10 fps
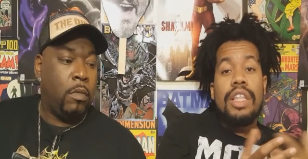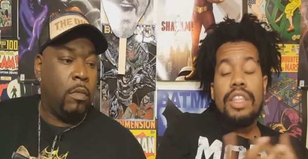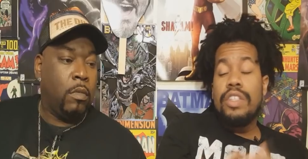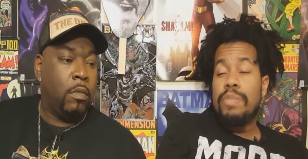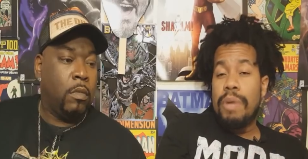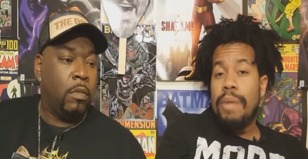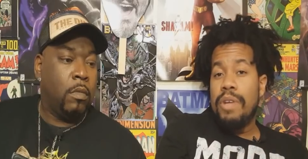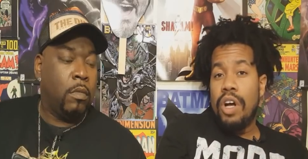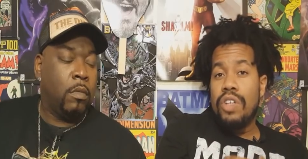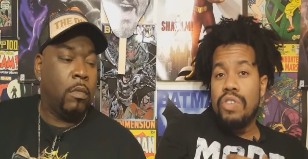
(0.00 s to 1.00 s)
Speaker 1: This is
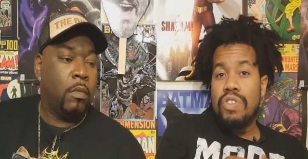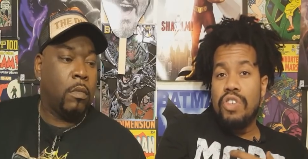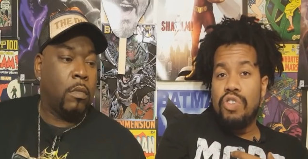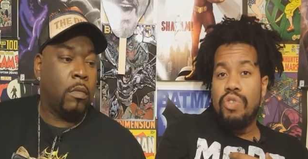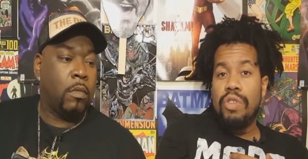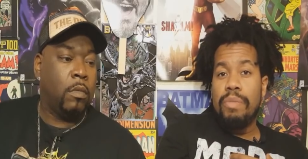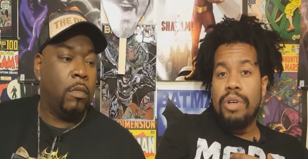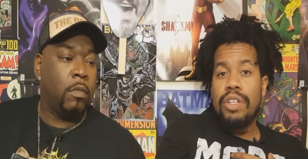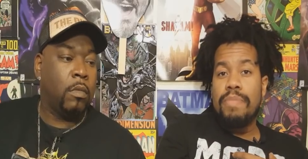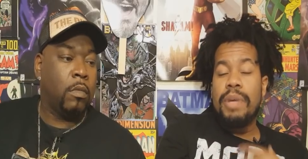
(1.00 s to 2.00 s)
probably also still true to the
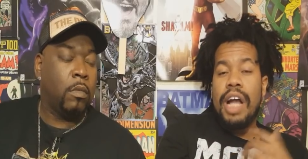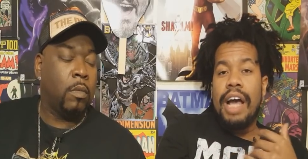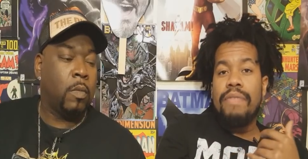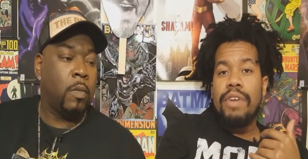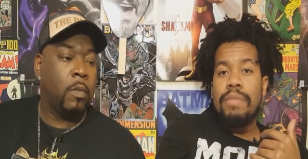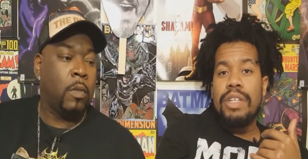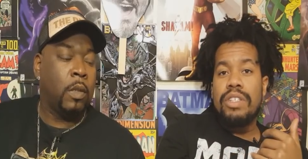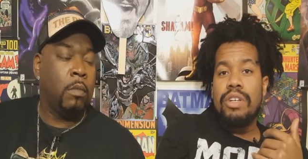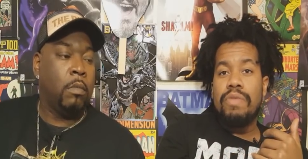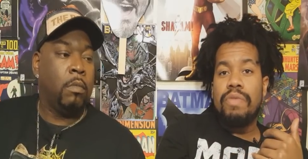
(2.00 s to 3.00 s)
books, but I found
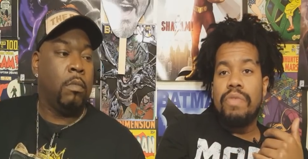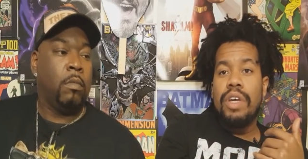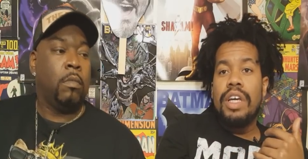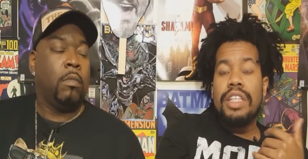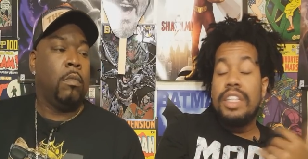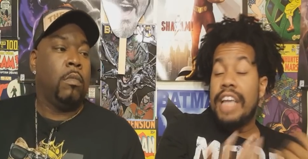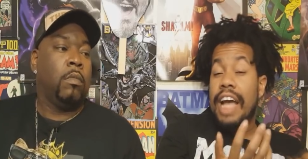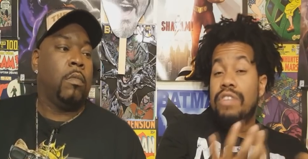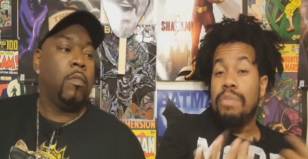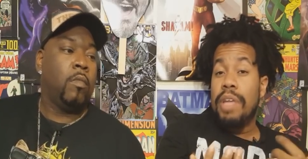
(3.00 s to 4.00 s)
myself
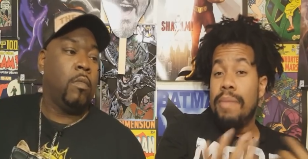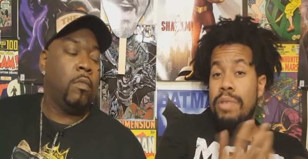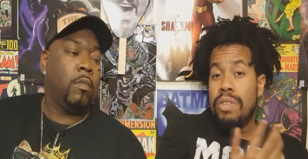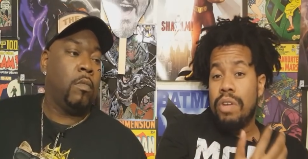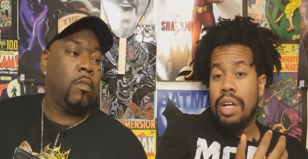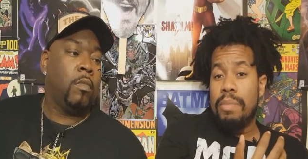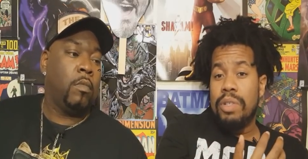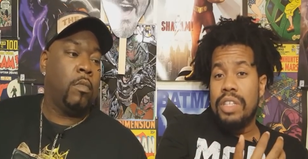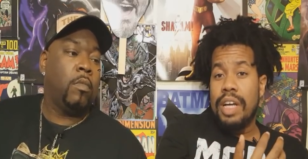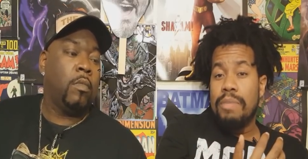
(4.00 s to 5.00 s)
detached from the episode a
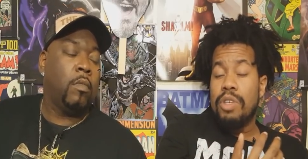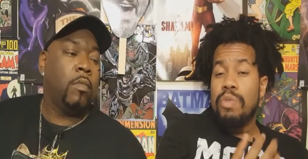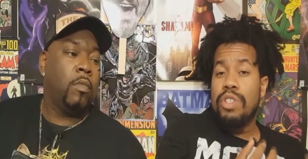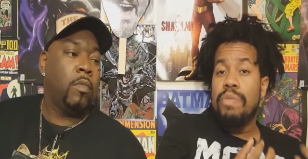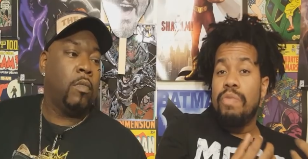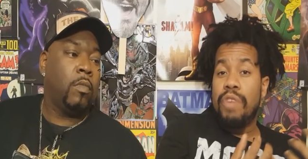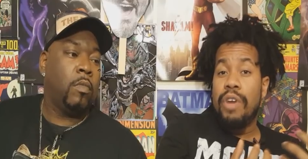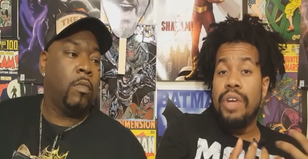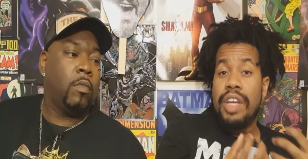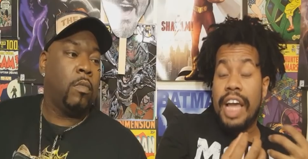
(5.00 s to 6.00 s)
couple of times. There were some
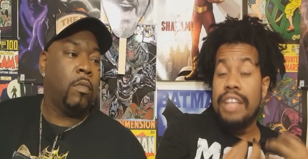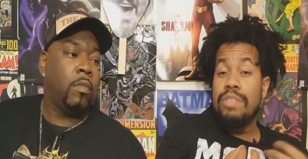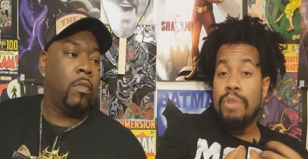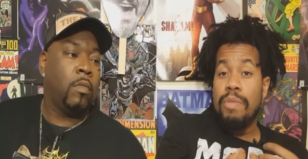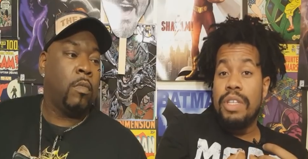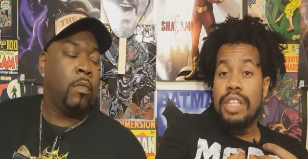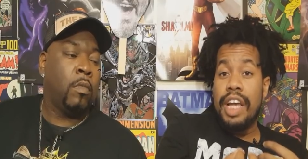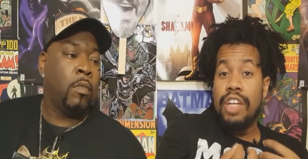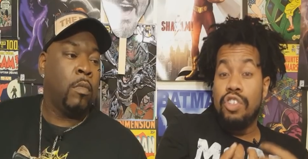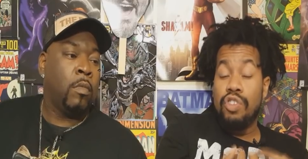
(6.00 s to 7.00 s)
very nice moments that
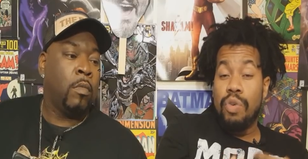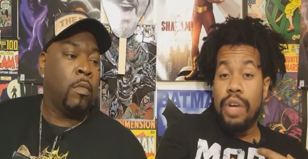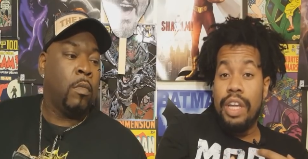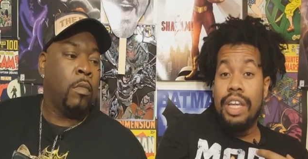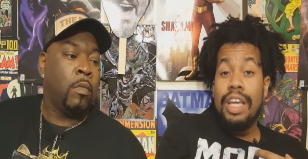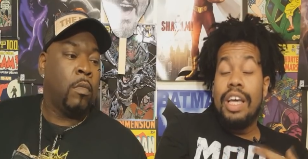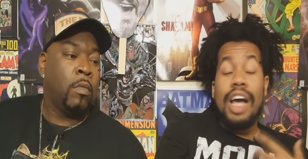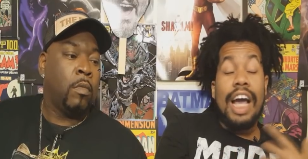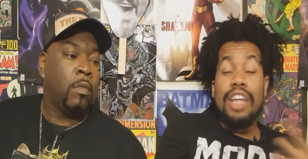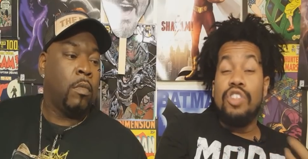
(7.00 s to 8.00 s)
I enjoyed
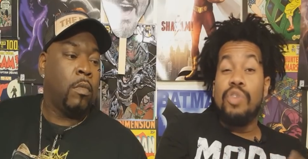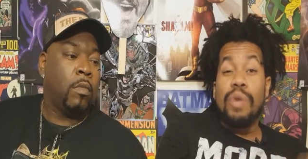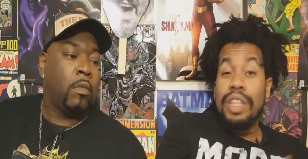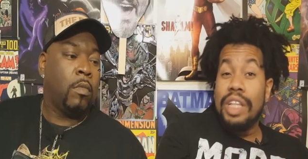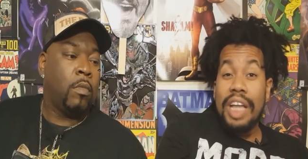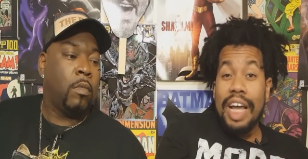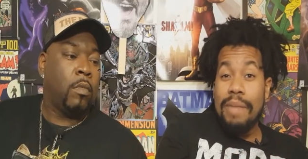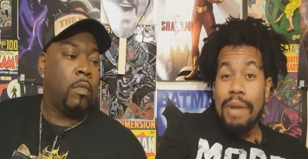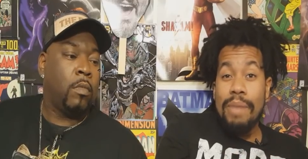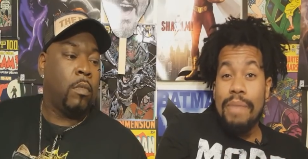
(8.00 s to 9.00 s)
I enjoyed the line
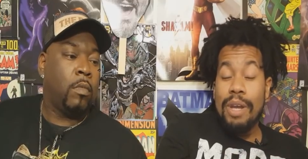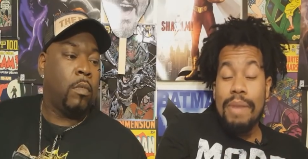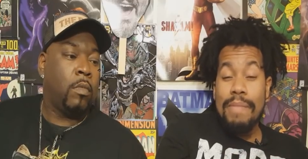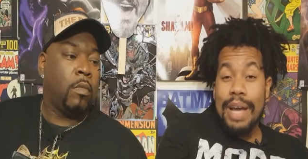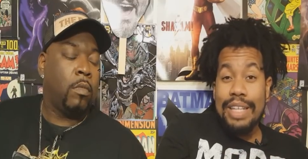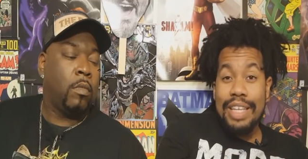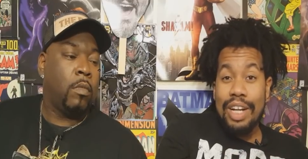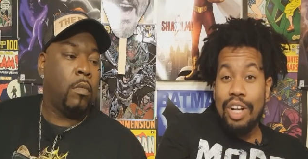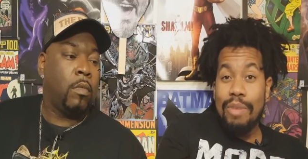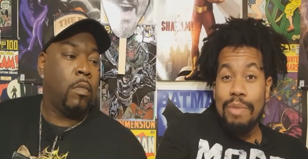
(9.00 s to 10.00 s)
about butter my backside
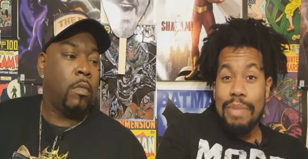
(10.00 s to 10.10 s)
and call me